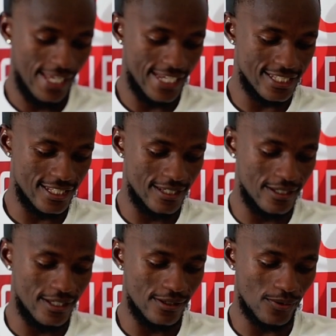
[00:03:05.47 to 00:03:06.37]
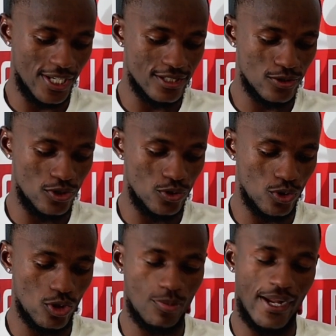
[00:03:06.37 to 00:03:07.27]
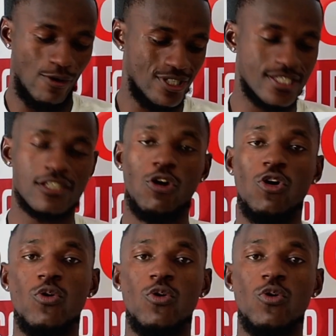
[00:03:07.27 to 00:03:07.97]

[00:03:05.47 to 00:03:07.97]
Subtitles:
As he went to Europe, I always